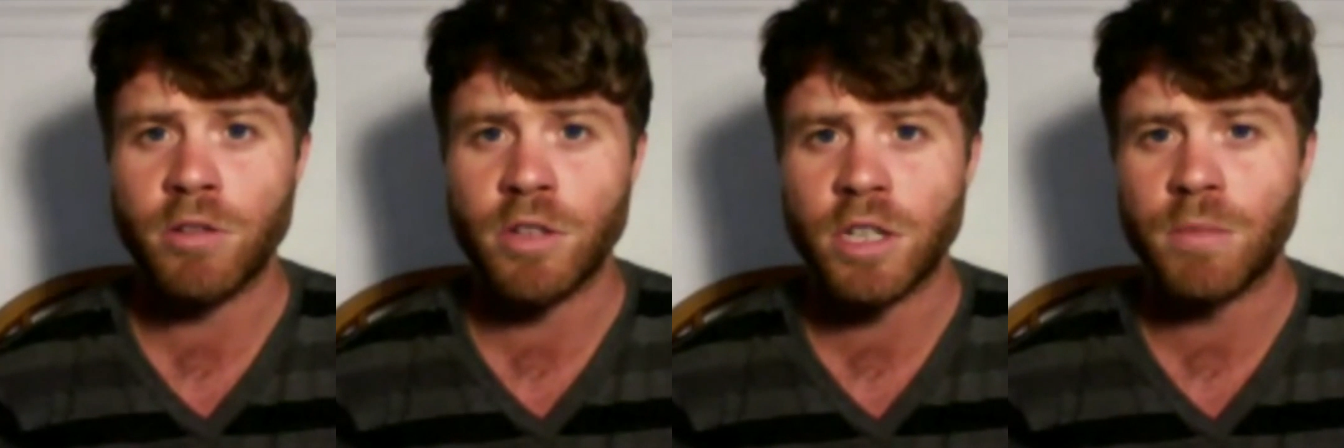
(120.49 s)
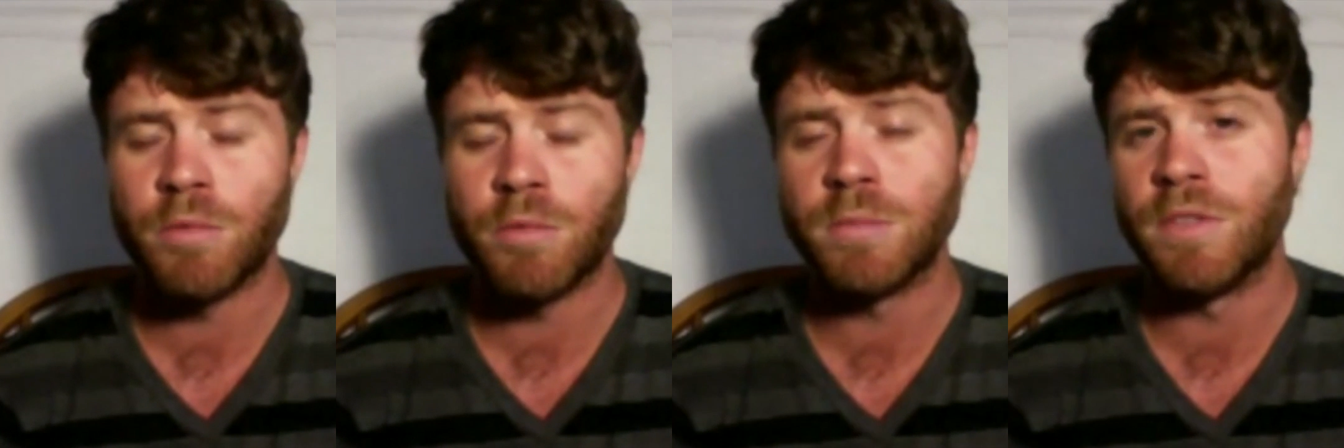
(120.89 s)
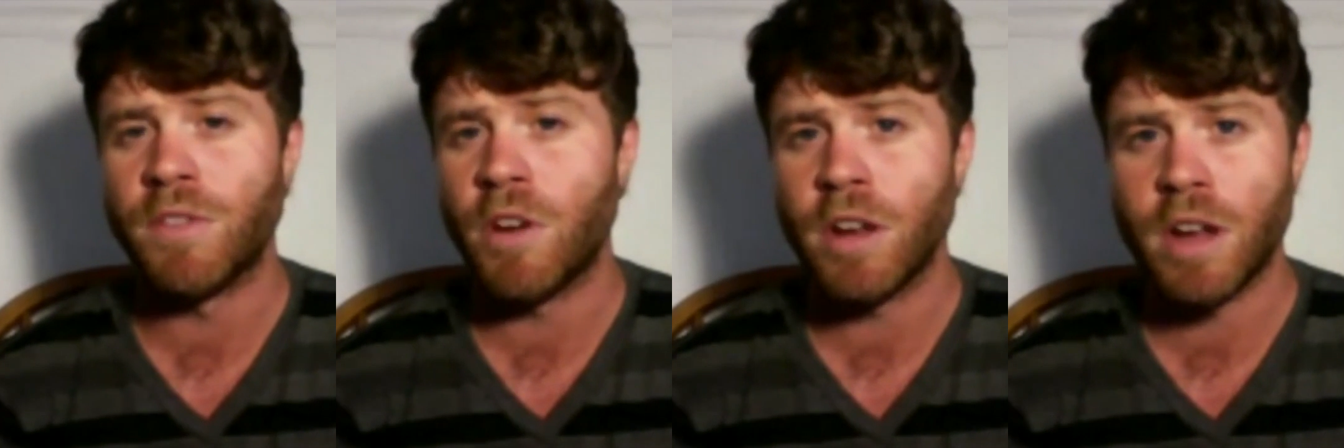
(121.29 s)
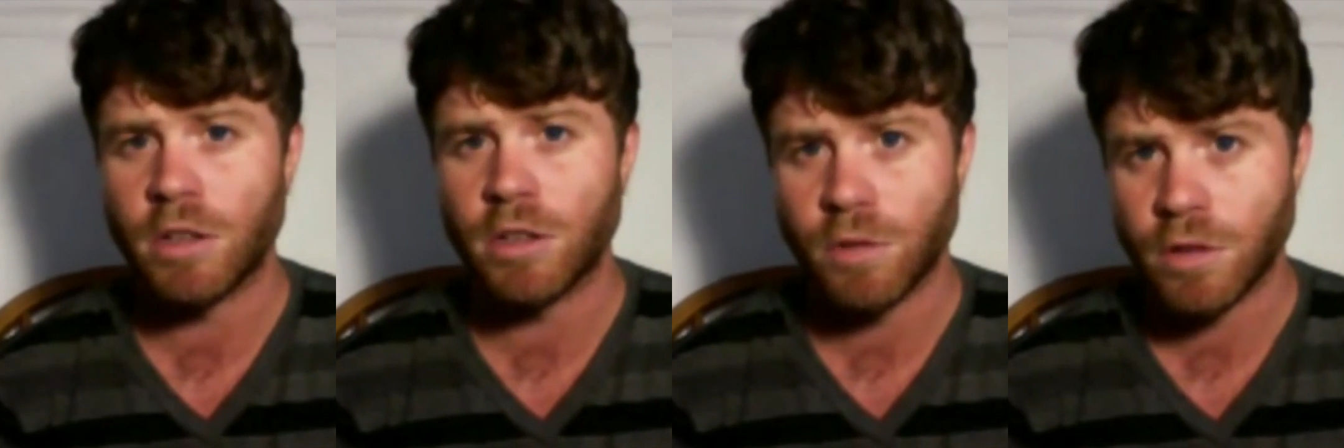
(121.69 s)
Partnership, which has been very
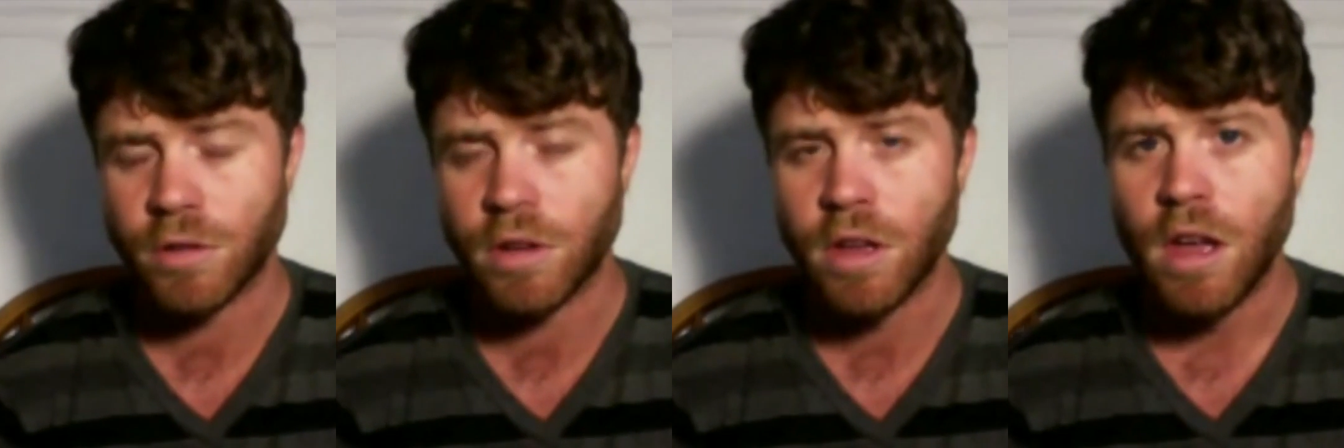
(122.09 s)
controversial.